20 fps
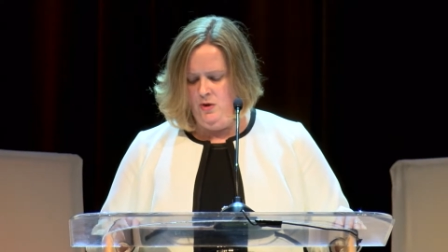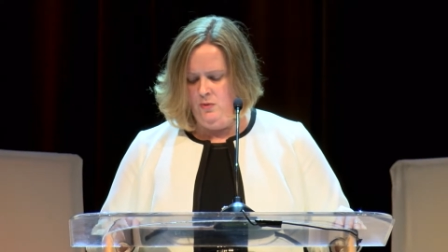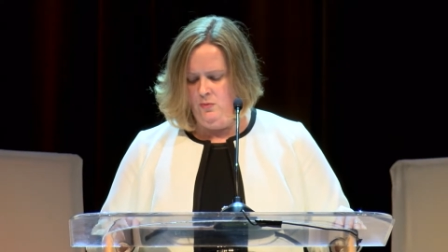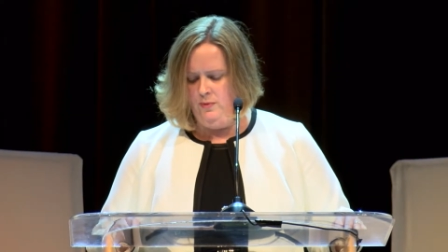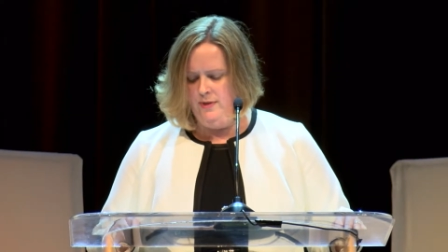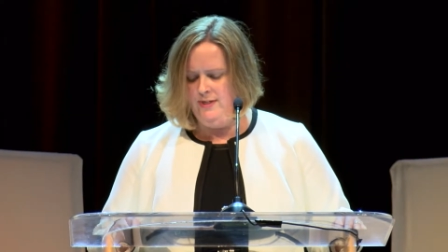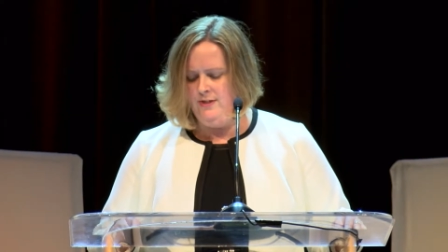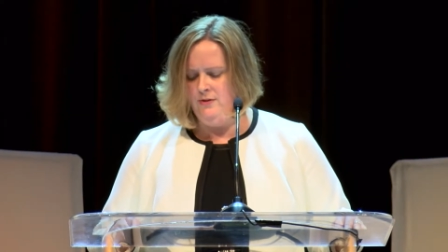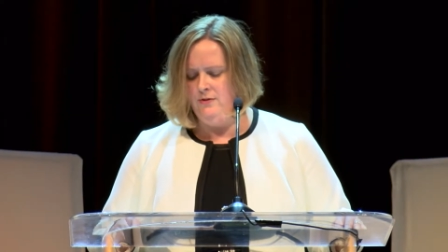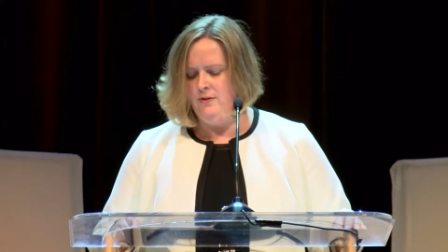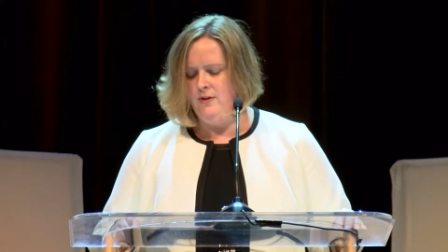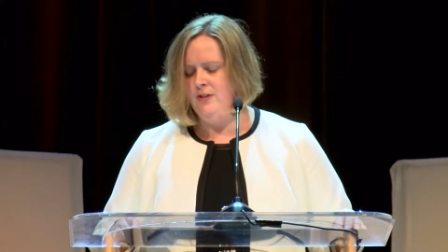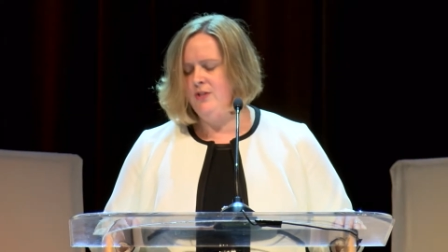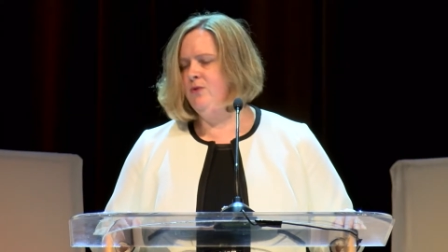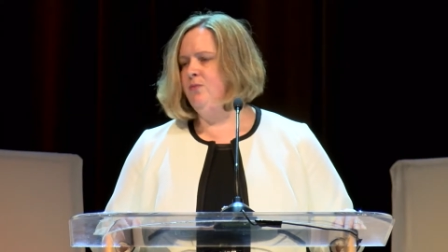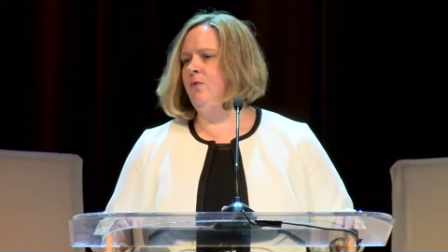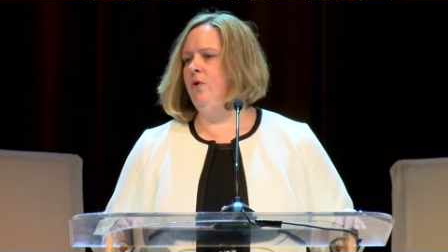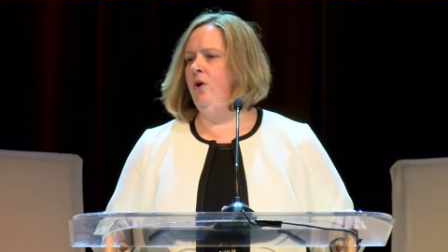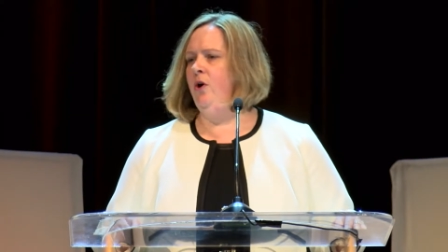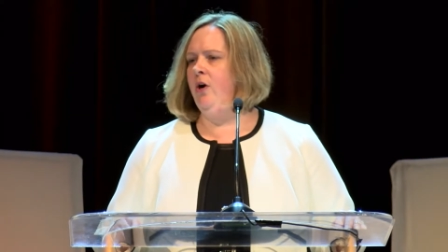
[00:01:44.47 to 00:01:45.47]
We do this
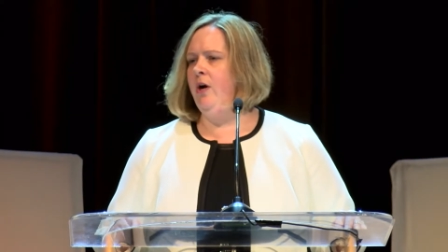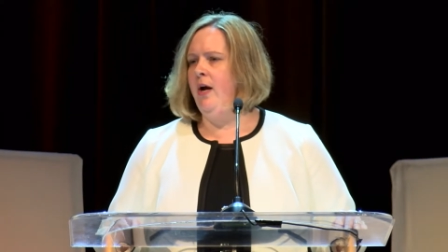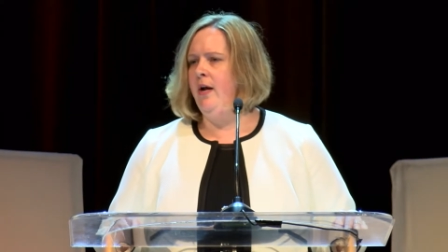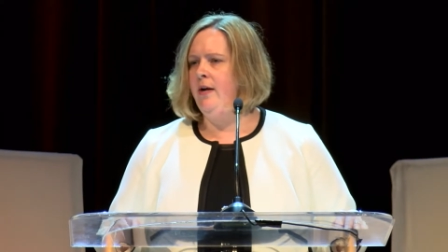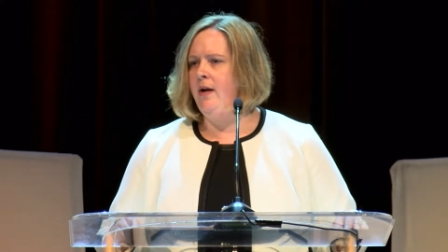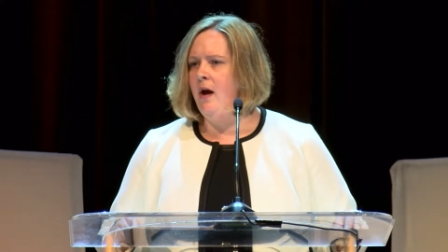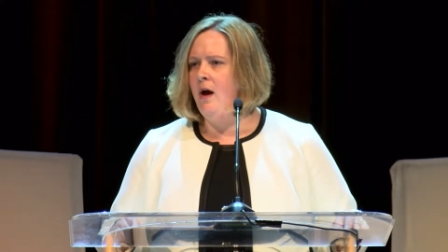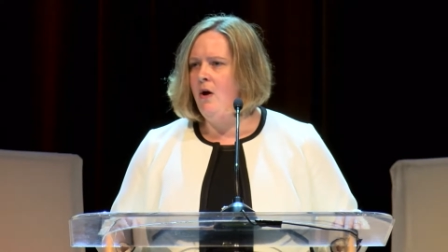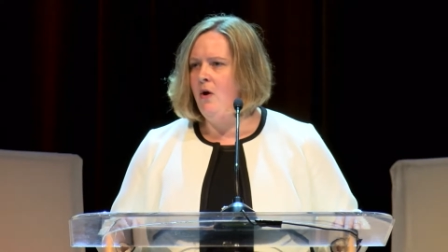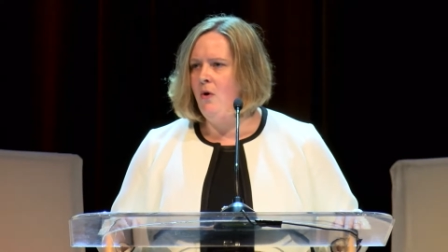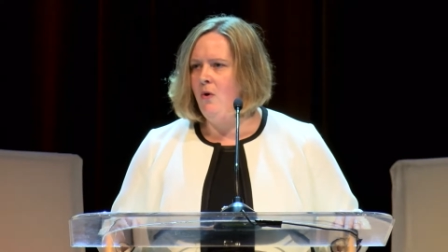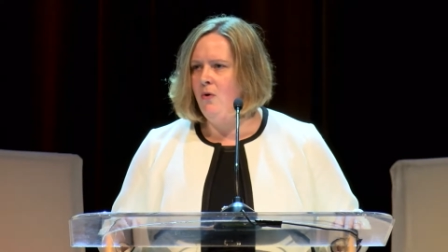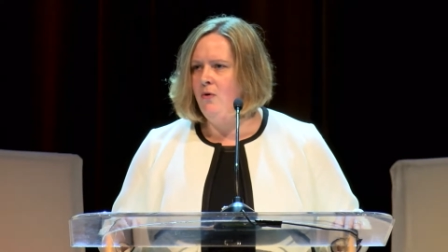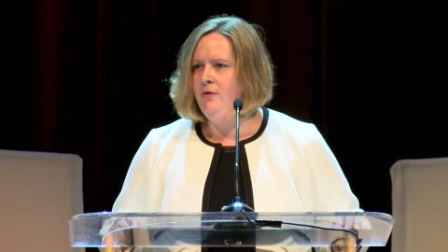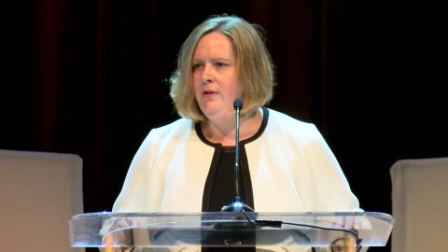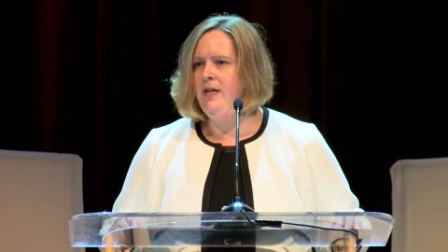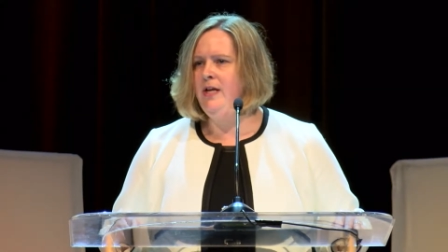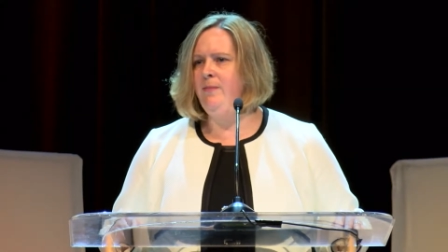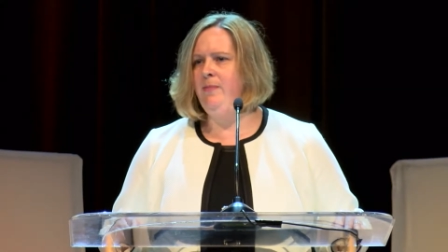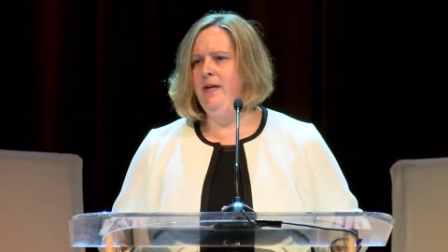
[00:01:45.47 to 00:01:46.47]
work not
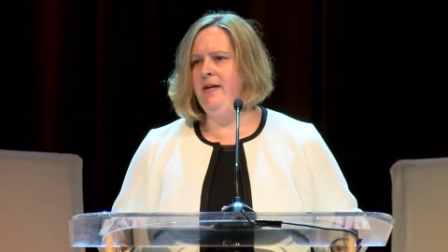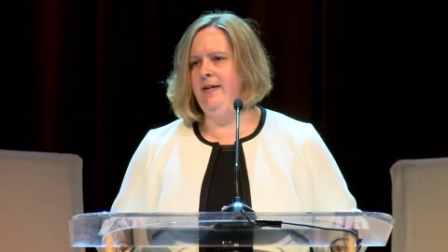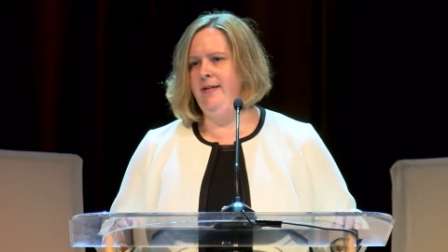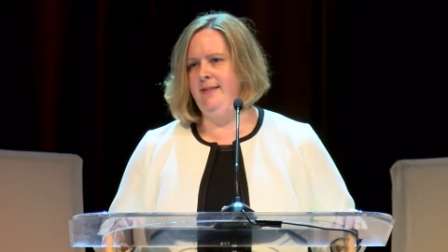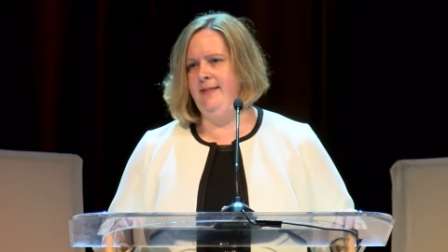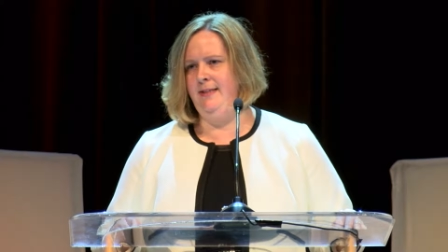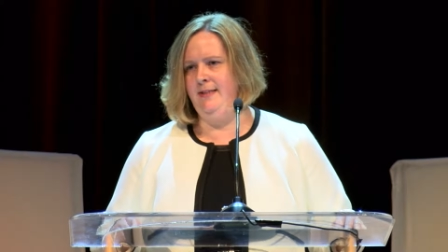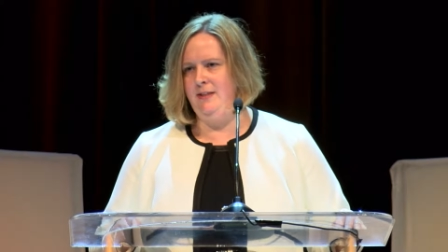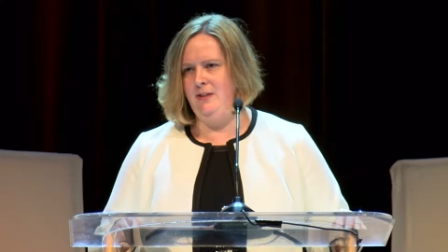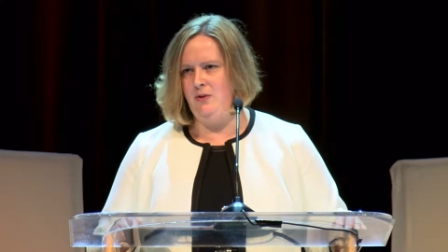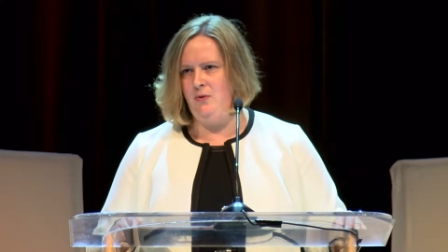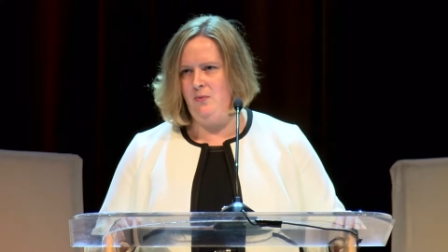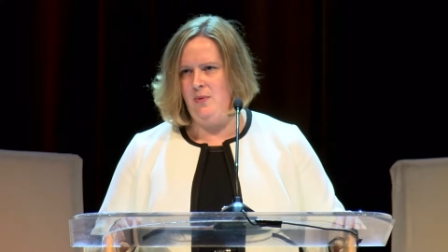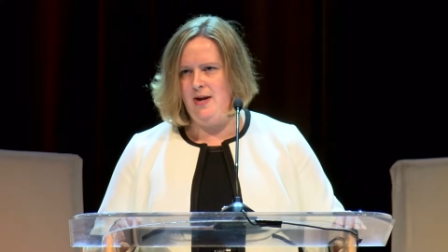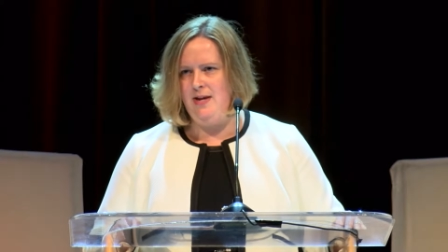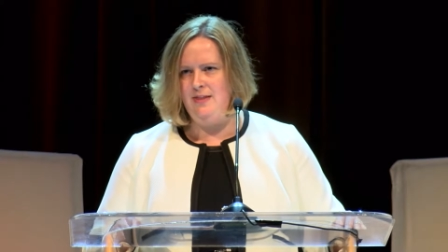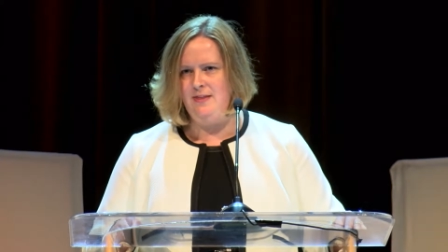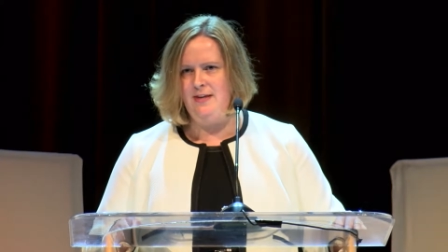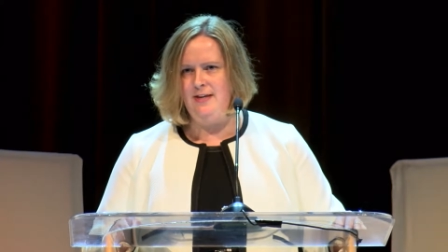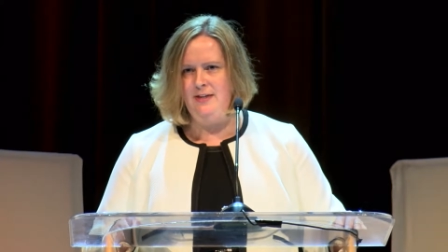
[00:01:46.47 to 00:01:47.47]
only because it's the
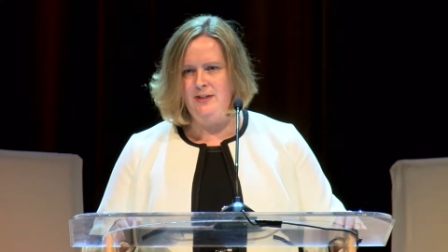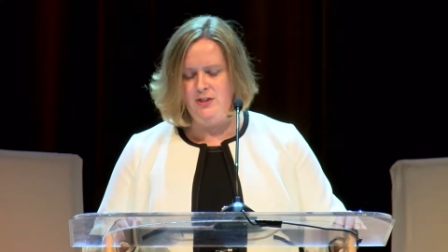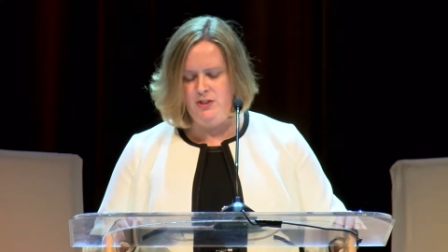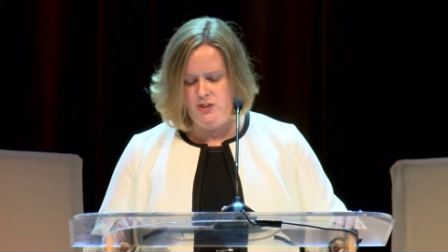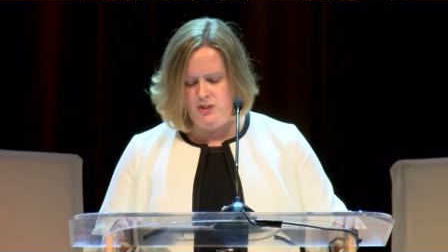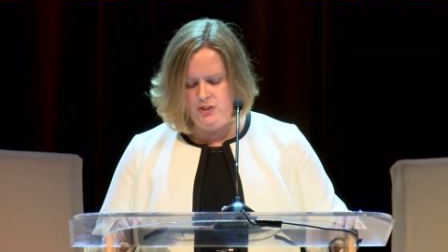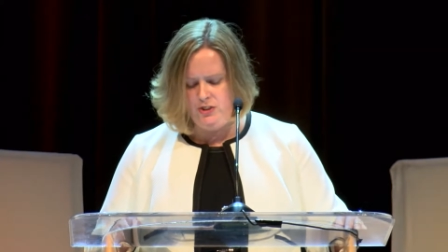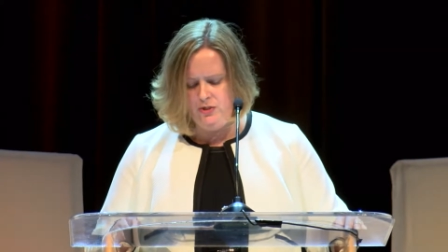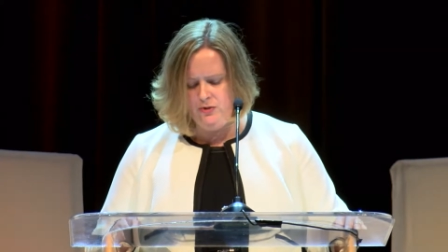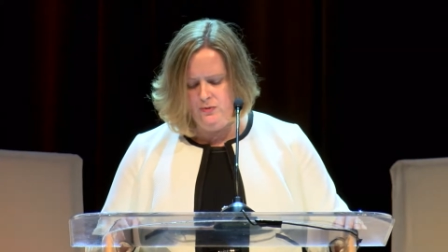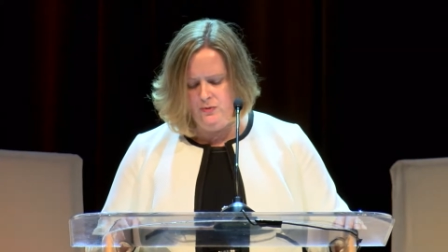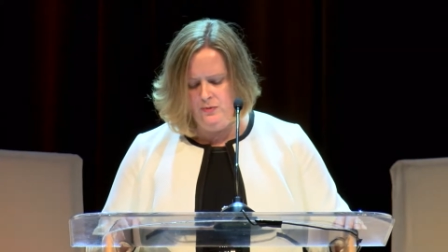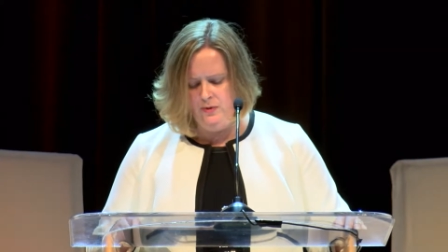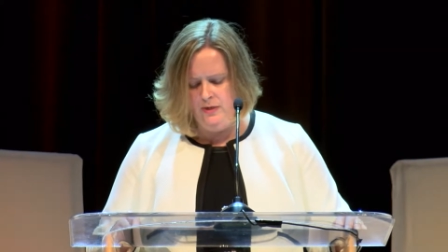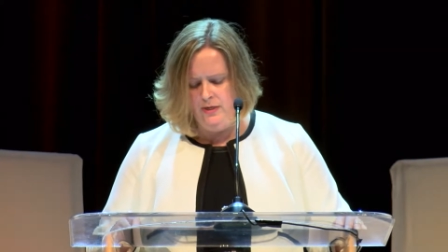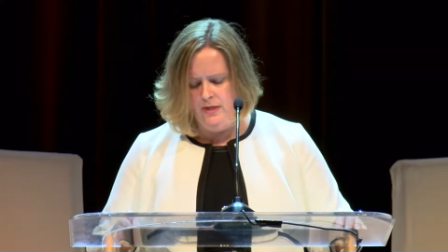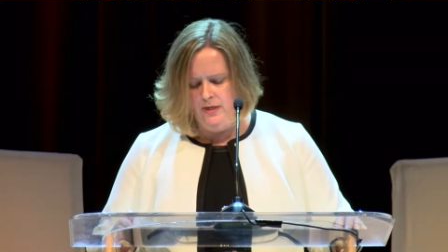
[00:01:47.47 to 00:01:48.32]
right thing to do,